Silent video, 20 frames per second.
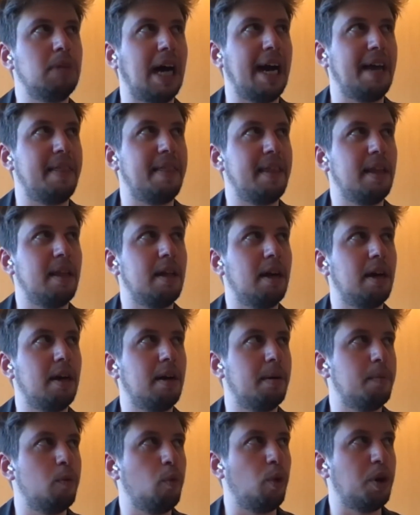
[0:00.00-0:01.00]
I think
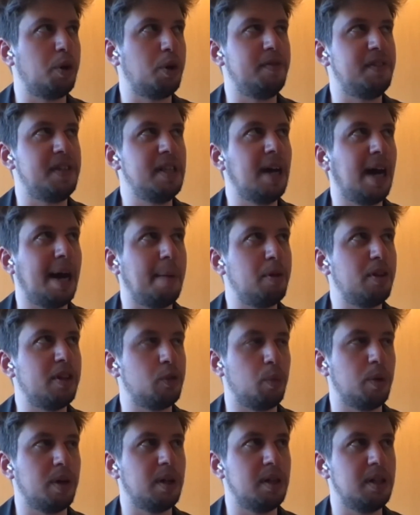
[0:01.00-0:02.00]
what we've seen happen as
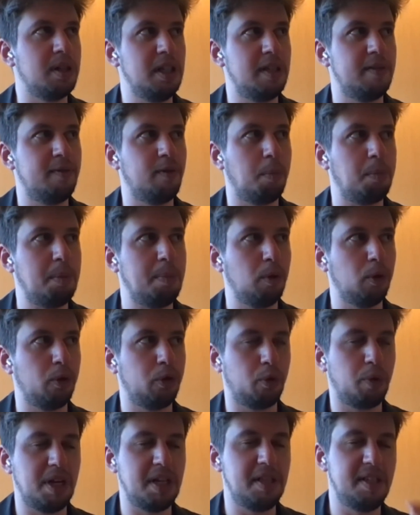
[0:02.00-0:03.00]
well is for people to
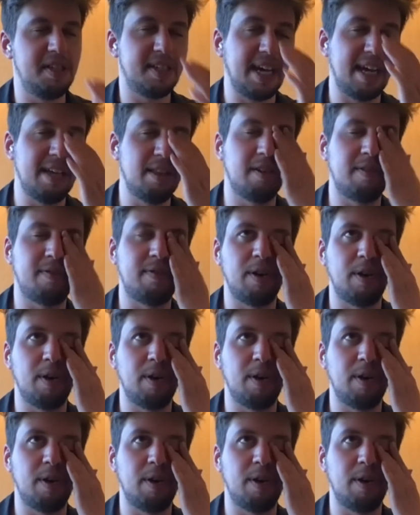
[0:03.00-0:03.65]
create this kind of,